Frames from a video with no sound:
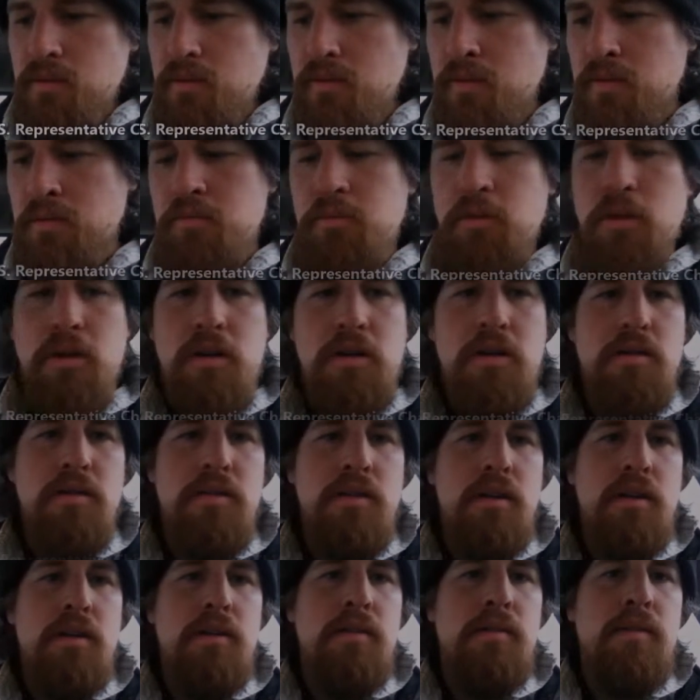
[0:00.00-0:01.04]
more of
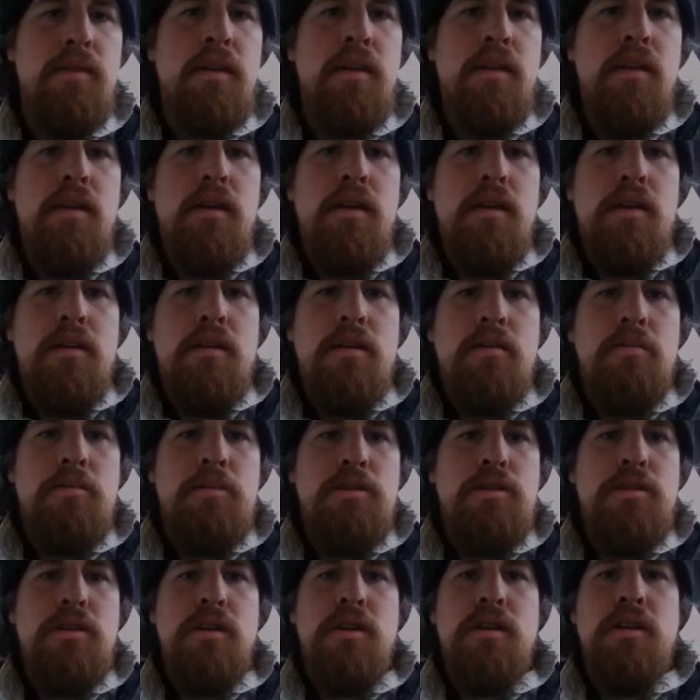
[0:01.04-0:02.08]
the
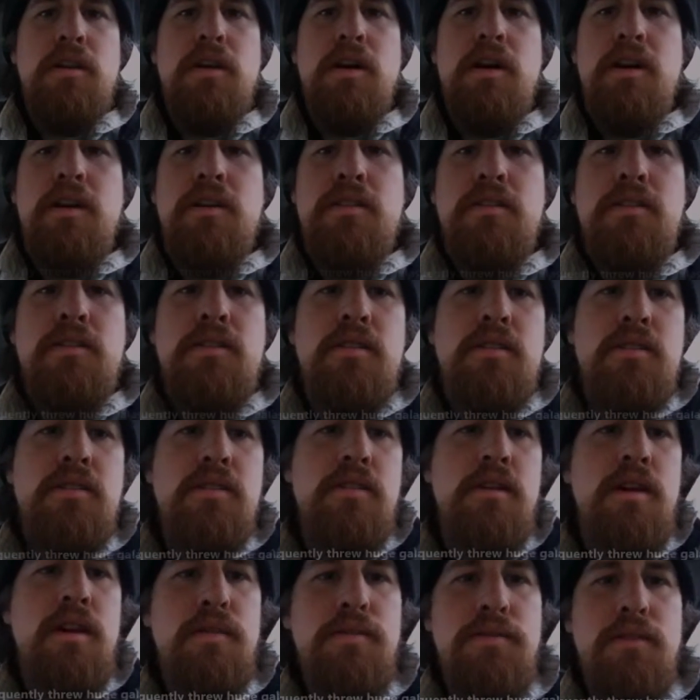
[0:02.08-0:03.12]
machine guns and
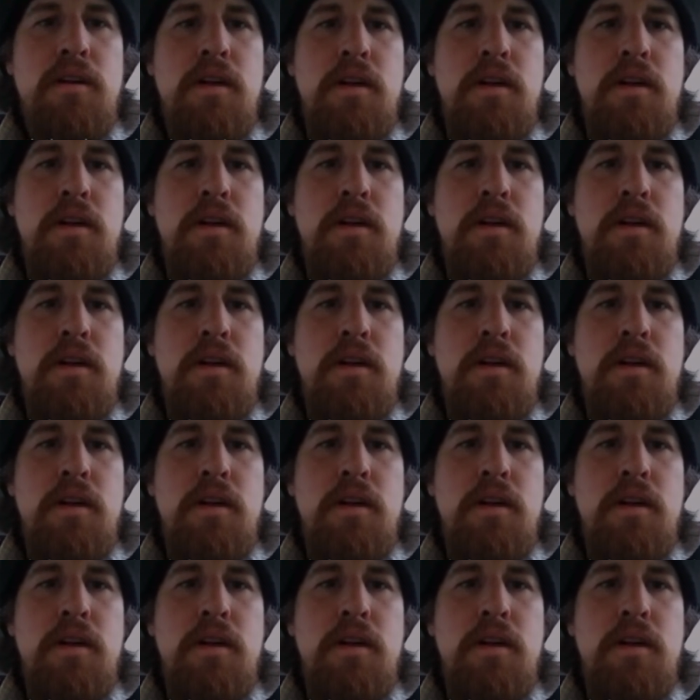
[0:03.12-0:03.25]
stuff.